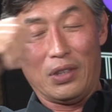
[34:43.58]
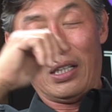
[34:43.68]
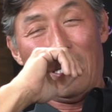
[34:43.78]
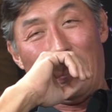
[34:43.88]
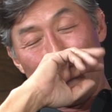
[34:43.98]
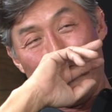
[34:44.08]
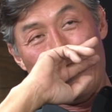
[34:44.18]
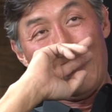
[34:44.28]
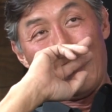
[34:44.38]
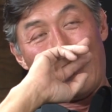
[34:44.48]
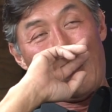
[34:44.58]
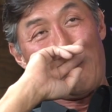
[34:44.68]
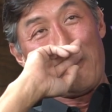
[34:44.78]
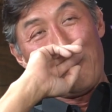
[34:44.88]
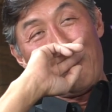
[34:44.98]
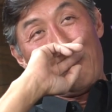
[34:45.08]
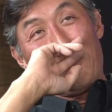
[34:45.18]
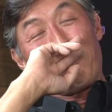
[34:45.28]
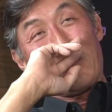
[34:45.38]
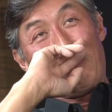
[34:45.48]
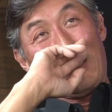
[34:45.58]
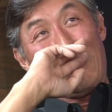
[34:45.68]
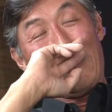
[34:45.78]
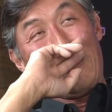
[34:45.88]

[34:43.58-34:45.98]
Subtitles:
Yeah. So, I mean,